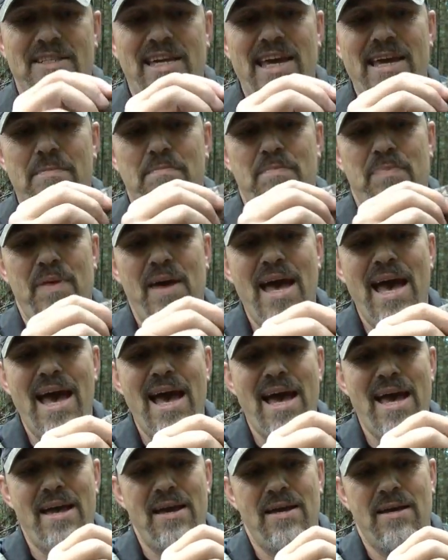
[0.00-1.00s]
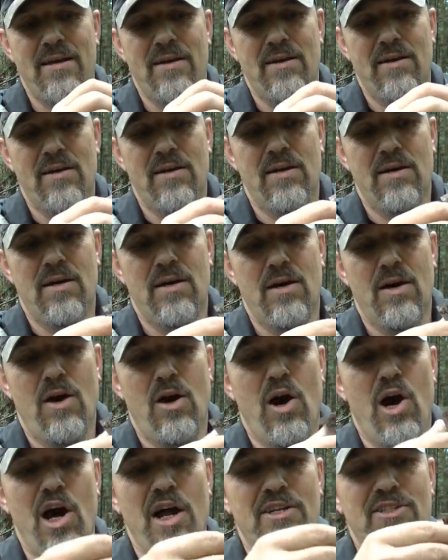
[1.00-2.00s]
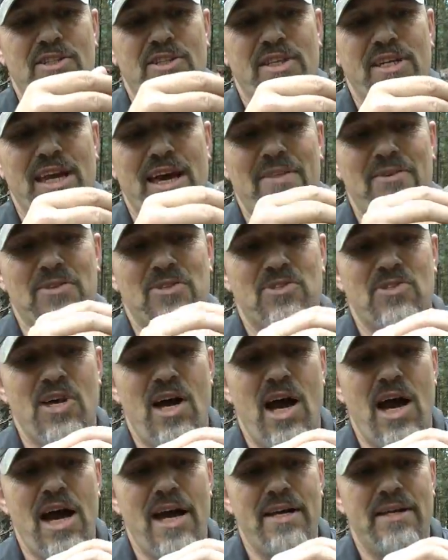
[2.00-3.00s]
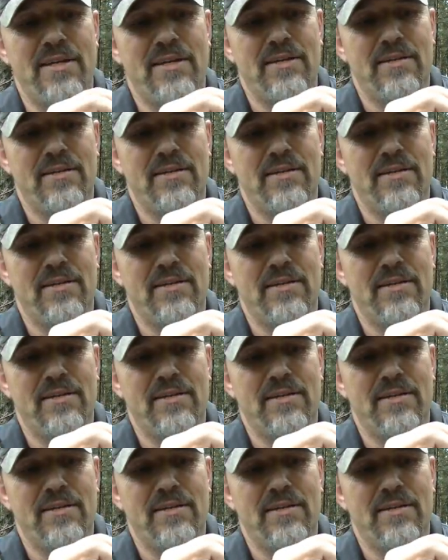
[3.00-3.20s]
tape that onto the other side.